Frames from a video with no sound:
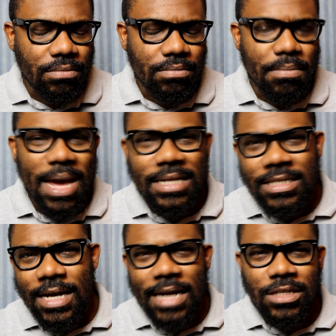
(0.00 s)

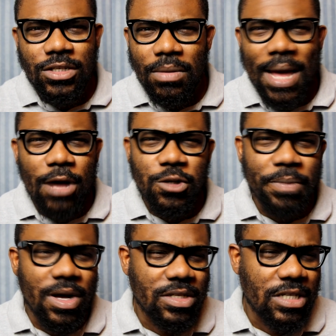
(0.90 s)
met at some house
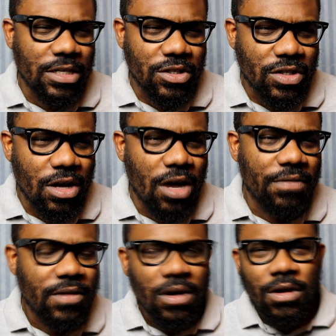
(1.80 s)
party and
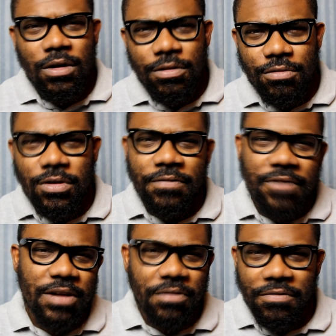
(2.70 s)
stuff through a
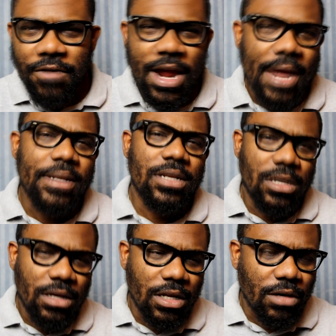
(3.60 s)
friend of a friend.
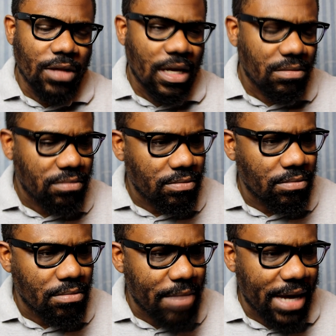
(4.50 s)
They
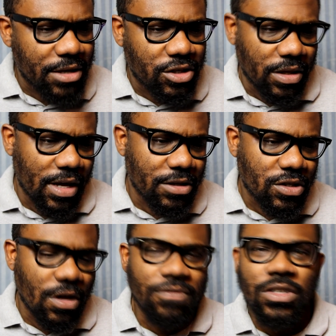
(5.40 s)
met each other and
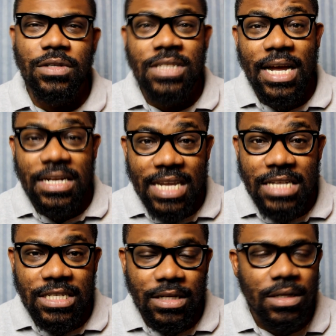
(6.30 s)
stuff. So they started
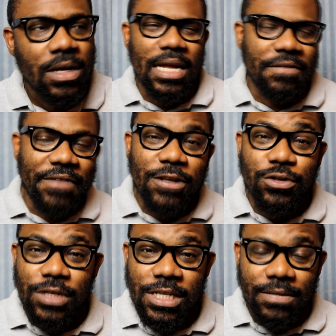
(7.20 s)
dating, and then
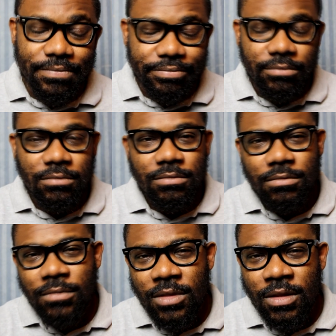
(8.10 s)
eventually
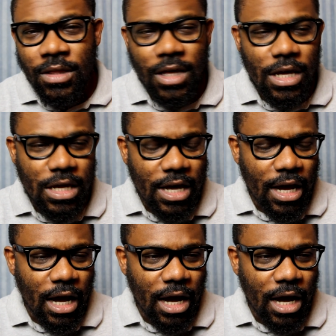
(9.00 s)
the